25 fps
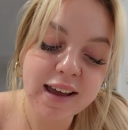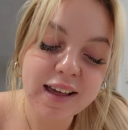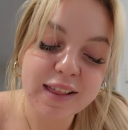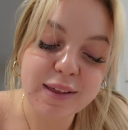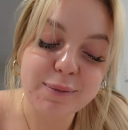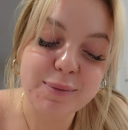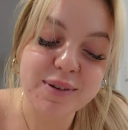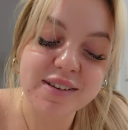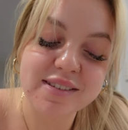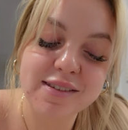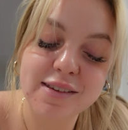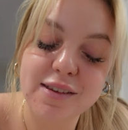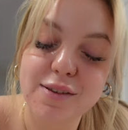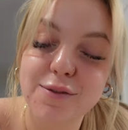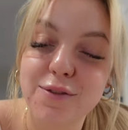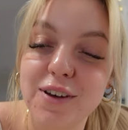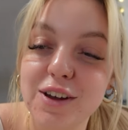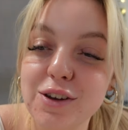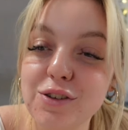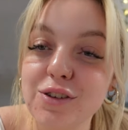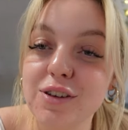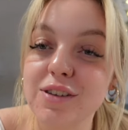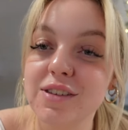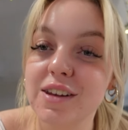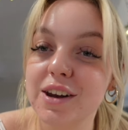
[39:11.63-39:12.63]
the business
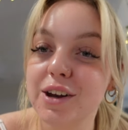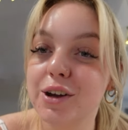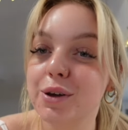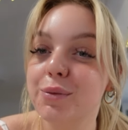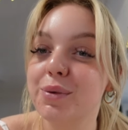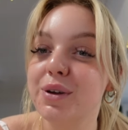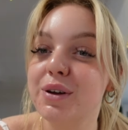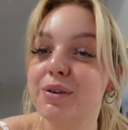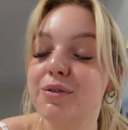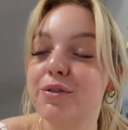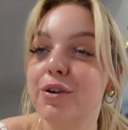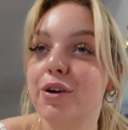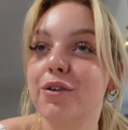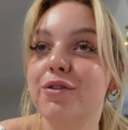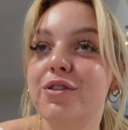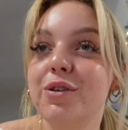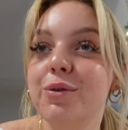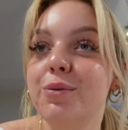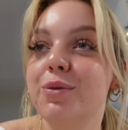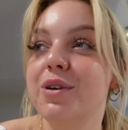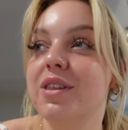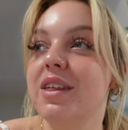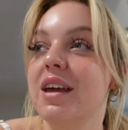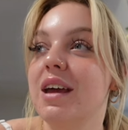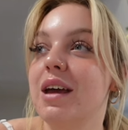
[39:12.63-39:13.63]
ventures that I could be involved
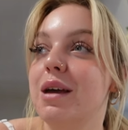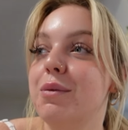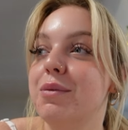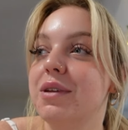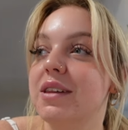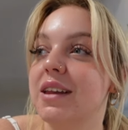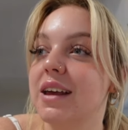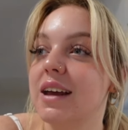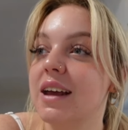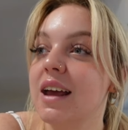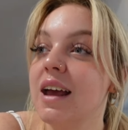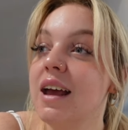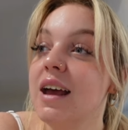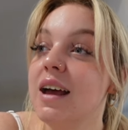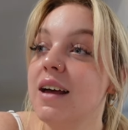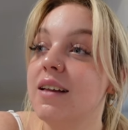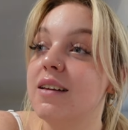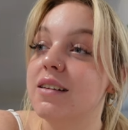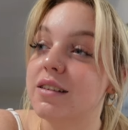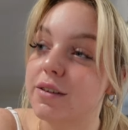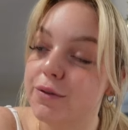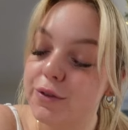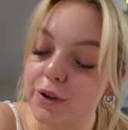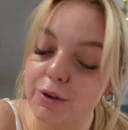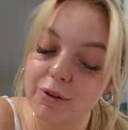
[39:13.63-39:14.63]
in with him, and, like,
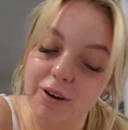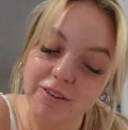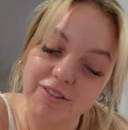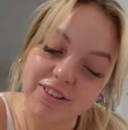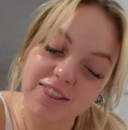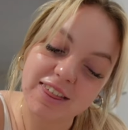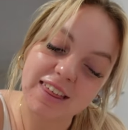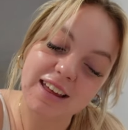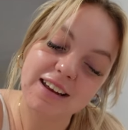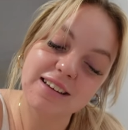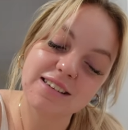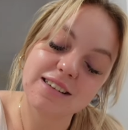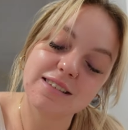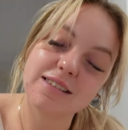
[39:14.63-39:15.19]
there's a few other things.